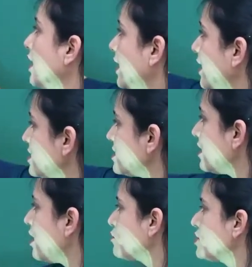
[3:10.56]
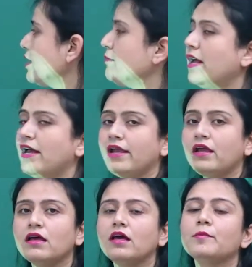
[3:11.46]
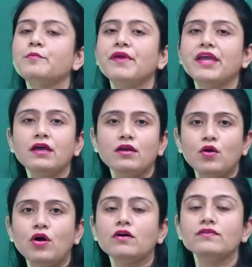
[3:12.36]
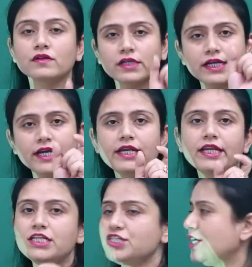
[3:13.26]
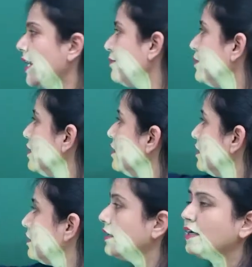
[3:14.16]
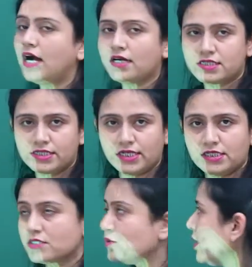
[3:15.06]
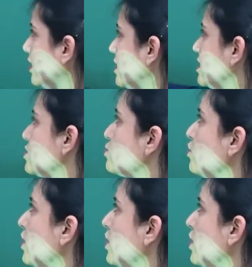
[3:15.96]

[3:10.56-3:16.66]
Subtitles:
is surrounded by a pair of kidney shaped guard cells. Okay, these two